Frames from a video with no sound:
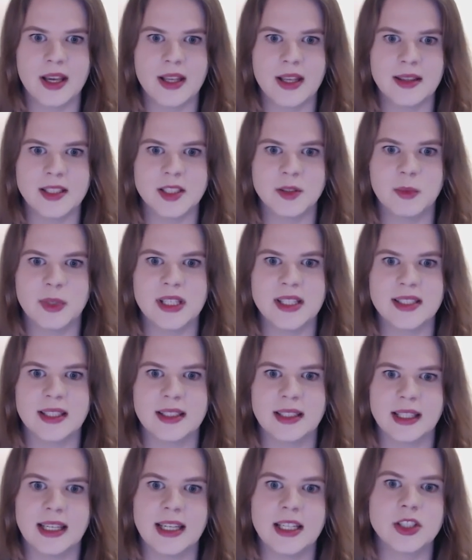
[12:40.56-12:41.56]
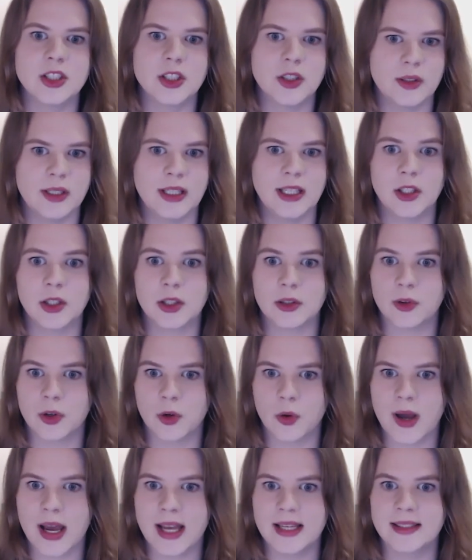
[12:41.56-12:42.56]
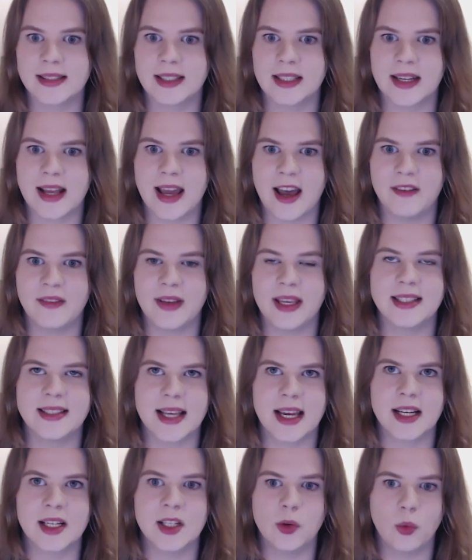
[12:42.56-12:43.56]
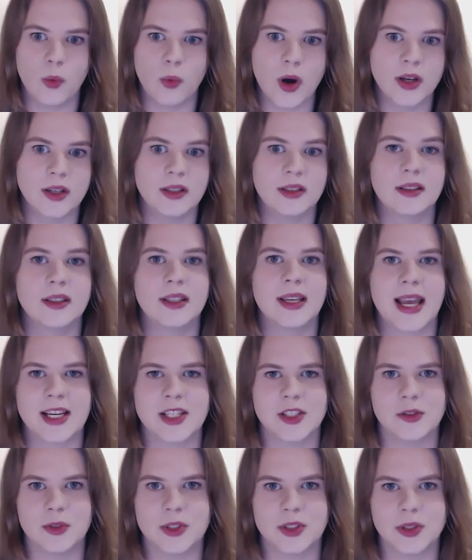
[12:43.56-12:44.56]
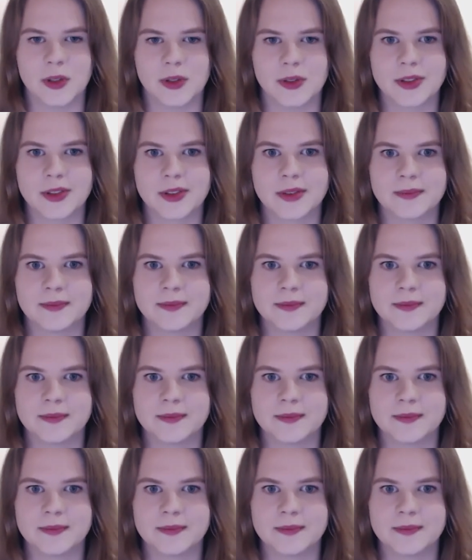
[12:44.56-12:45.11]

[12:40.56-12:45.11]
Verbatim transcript: This means that each unique request can have exactly one cached result.